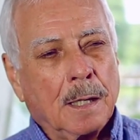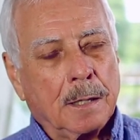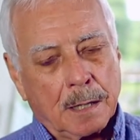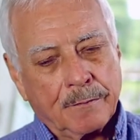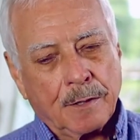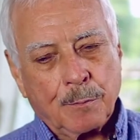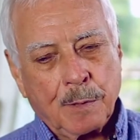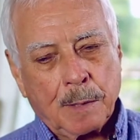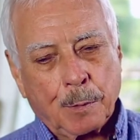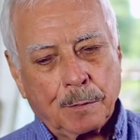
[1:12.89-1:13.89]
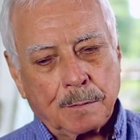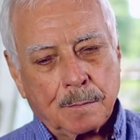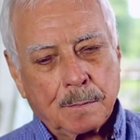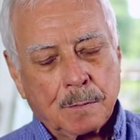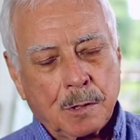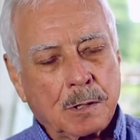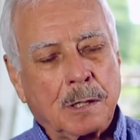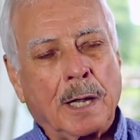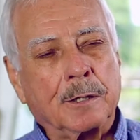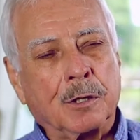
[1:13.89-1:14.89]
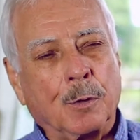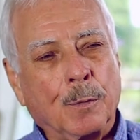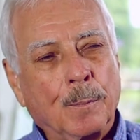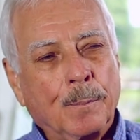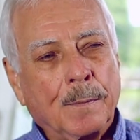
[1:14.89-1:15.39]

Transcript: a lot of other people just like you.